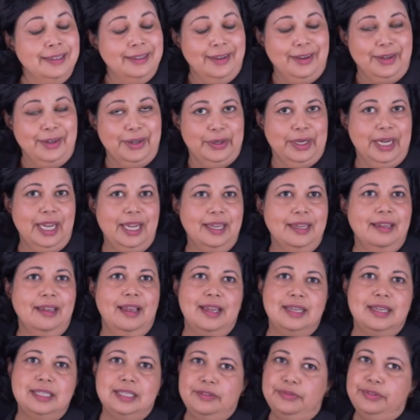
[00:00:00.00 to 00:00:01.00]
All right,
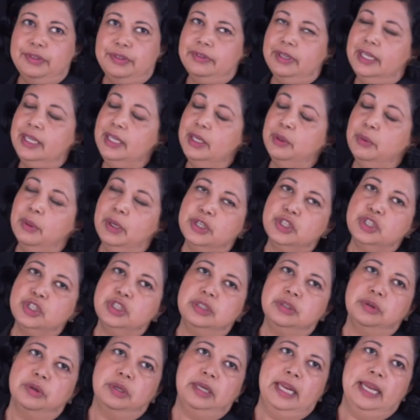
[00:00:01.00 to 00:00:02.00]
guys, if you have any questions,
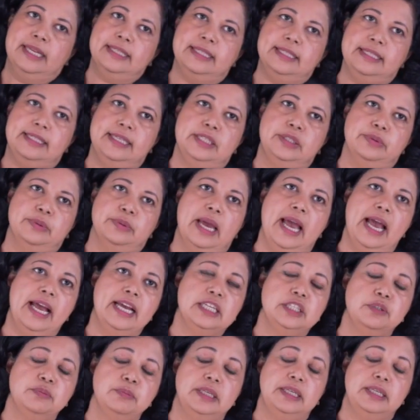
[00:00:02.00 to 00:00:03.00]
don't hesitate to
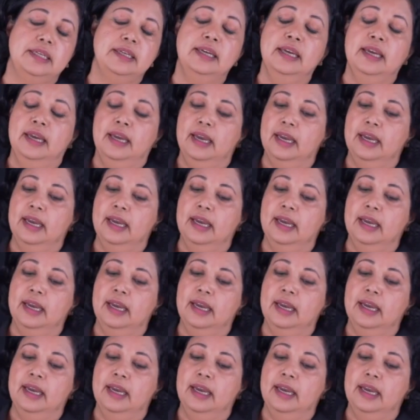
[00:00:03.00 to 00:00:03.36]
ask me.